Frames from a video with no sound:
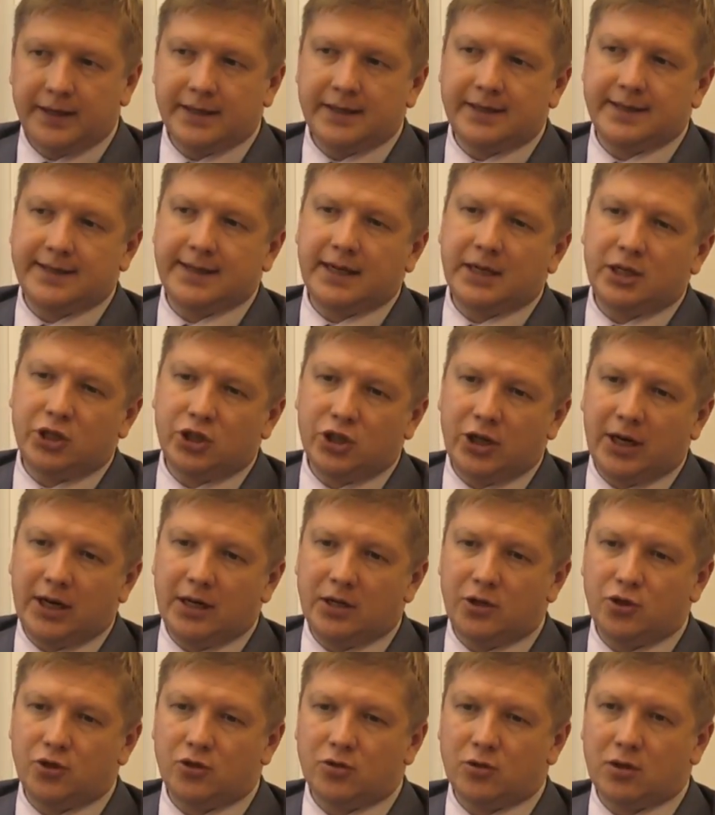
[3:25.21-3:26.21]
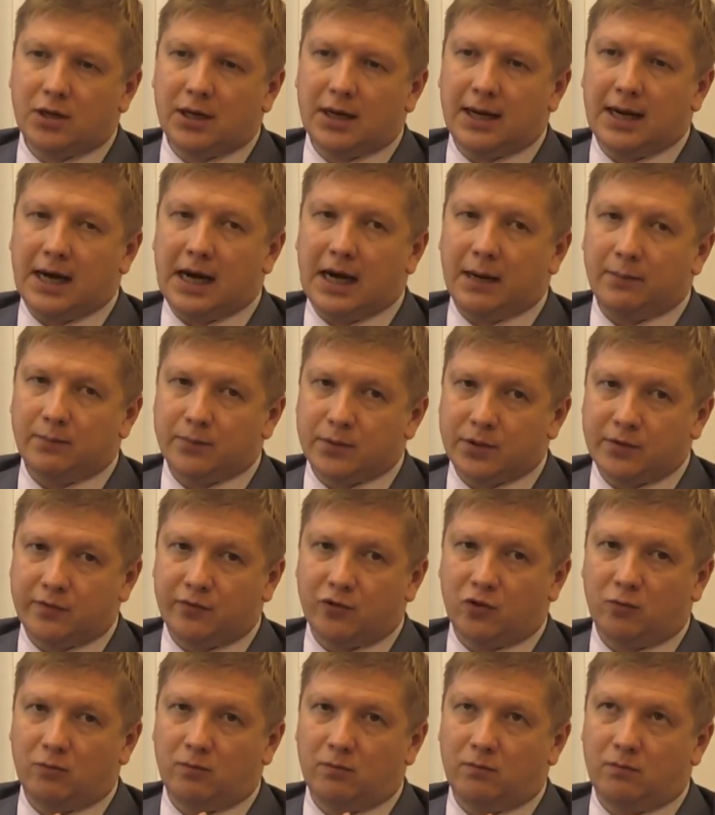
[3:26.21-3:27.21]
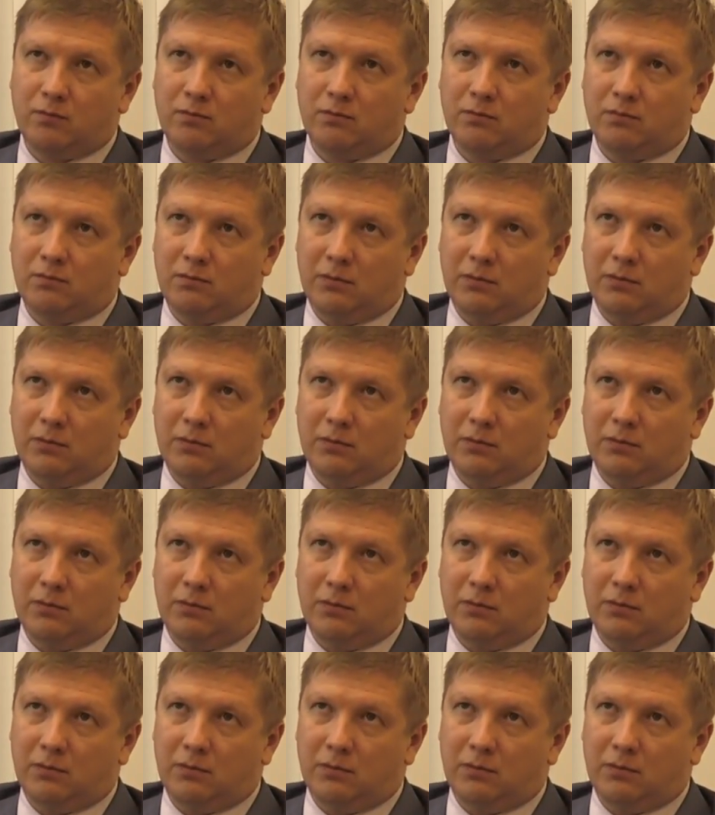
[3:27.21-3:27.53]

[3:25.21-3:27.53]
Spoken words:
That change comes from